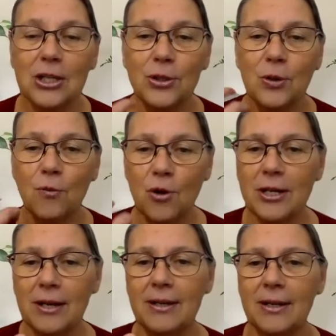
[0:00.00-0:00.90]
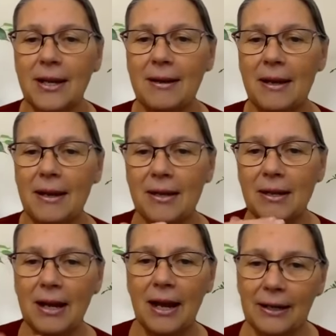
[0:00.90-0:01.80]
So you want to
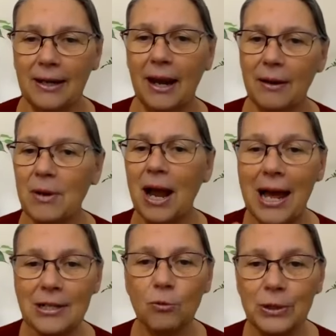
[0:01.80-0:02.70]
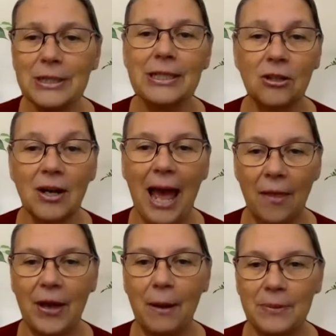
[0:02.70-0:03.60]
I had to really look
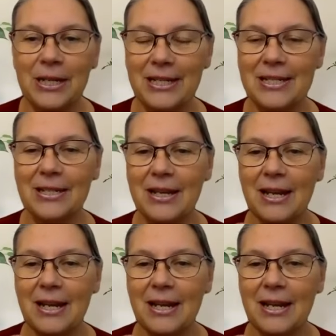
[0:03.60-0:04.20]
at that piece